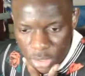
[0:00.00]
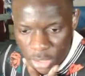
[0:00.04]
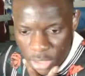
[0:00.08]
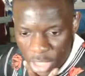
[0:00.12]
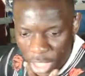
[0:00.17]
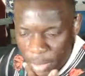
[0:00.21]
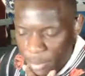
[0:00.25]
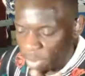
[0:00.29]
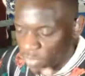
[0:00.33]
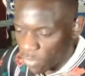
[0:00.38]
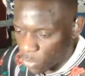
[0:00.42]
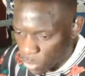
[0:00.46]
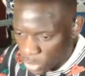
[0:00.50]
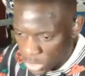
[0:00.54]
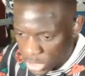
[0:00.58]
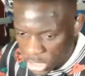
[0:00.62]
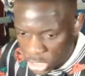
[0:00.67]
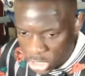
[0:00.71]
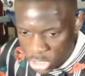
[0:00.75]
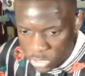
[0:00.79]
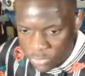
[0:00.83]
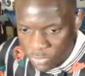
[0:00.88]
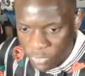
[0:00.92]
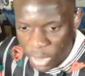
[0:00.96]
I mean, of course, you could
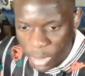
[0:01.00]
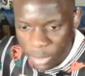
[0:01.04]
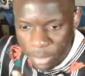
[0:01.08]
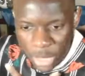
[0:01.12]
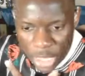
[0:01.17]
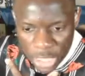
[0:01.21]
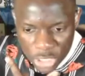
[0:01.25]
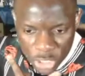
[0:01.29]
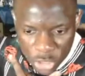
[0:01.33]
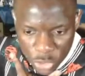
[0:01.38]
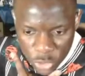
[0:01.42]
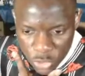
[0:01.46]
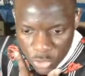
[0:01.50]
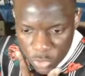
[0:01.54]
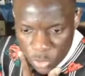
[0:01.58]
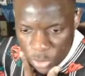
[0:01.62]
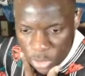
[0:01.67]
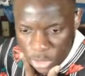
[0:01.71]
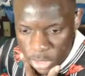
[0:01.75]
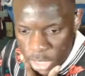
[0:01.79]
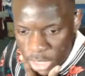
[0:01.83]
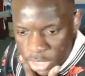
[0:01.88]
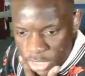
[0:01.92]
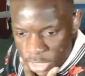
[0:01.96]
just randomly introduce
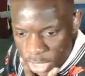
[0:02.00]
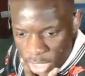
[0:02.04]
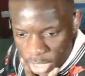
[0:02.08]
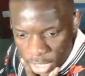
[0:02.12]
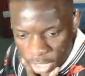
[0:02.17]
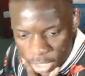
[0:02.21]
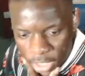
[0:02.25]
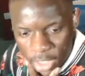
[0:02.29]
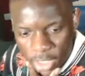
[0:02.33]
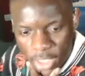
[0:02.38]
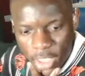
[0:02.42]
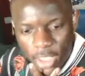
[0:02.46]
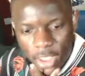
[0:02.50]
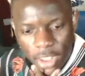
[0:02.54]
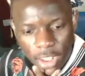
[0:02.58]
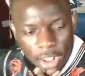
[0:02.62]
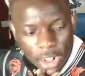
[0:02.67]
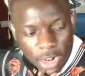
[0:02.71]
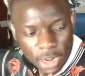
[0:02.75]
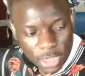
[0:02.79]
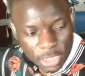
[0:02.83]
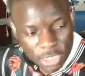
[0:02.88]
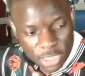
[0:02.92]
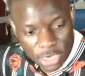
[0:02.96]
one that's like
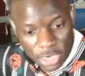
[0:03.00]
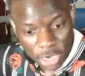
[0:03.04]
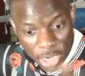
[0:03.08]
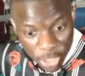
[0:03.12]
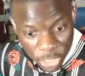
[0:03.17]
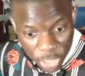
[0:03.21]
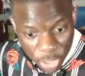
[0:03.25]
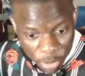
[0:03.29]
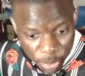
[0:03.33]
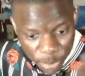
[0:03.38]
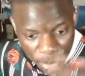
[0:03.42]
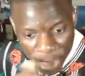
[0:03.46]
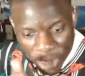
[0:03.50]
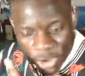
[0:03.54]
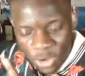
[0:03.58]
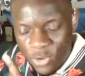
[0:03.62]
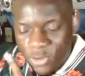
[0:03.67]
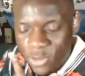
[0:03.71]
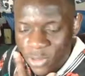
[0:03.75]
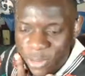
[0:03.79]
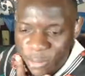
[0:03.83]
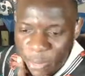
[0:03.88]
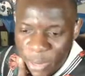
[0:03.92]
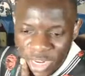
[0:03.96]
there's another
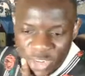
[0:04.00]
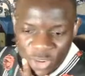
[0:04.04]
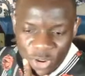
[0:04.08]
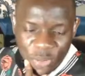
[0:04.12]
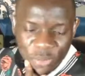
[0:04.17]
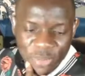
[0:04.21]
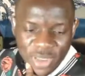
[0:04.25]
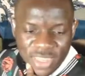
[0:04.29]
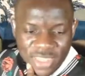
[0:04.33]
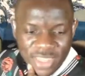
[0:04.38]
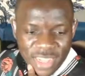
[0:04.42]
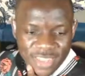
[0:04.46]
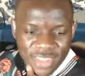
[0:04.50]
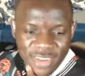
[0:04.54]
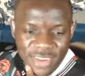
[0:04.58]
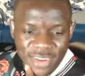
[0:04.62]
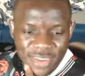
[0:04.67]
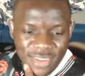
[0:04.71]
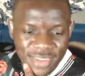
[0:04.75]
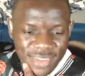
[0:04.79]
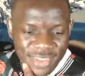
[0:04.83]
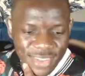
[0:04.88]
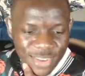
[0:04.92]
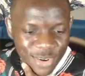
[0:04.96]
magical beast that took
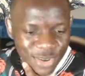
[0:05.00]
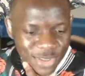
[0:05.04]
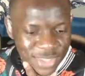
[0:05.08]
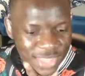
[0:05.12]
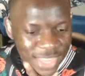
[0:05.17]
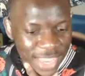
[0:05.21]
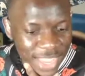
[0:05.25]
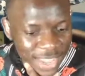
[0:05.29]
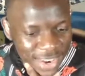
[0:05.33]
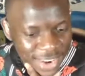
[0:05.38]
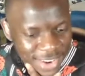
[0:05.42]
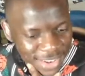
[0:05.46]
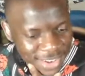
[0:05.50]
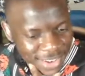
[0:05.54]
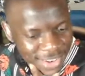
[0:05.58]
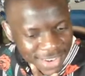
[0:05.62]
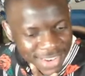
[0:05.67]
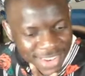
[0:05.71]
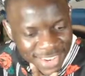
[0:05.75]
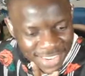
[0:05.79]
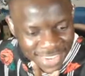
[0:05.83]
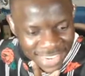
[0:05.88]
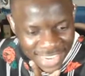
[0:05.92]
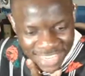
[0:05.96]
10
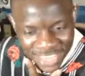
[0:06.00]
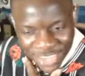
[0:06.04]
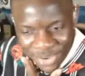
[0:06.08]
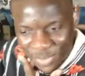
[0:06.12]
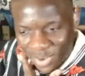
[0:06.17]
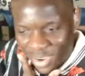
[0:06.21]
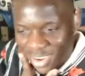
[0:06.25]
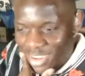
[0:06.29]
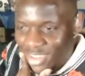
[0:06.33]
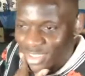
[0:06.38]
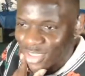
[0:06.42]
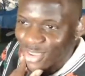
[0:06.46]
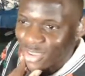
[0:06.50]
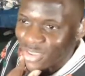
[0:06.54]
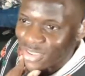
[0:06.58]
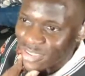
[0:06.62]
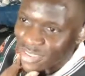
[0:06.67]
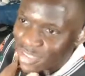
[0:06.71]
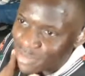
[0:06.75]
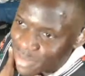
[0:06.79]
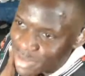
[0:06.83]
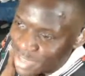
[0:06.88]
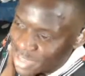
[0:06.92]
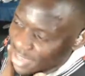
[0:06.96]
nationwide hunters or
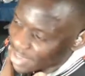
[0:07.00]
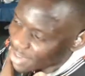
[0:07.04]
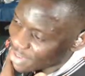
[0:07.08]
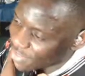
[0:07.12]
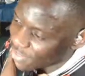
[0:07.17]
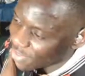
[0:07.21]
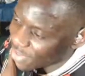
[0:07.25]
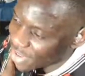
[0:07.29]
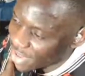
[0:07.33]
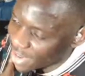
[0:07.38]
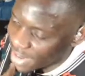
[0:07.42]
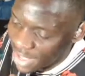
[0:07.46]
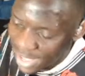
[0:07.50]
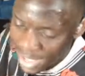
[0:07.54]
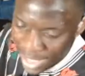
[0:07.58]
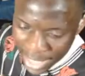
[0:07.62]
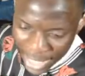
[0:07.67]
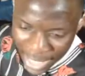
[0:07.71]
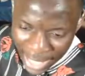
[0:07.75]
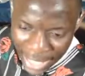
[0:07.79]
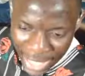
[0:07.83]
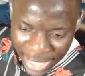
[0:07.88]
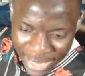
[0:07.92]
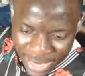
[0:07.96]
some shit. But
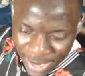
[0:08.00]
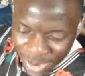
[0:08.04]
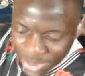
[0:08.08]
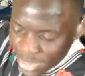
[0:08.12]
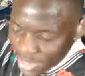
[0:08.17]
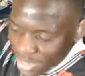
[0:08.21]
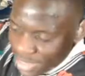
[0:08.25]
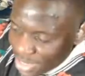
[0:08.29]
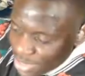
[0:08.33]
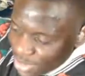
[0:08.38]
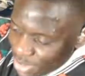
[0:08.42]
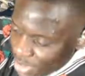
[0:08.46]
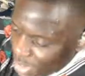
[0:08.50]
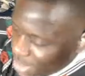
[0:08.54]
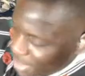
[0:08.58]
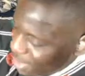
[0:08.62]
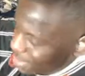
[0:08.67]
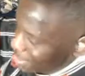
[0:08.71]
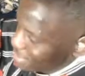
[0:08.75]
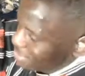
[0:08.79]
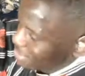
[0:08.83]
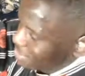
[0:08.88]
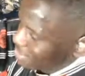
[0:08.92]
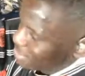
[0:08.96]
I thought he was gonna do that.
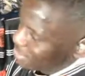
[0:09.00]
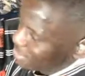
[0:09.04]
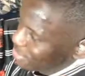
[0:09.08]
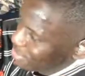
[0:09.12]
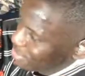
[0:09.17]
So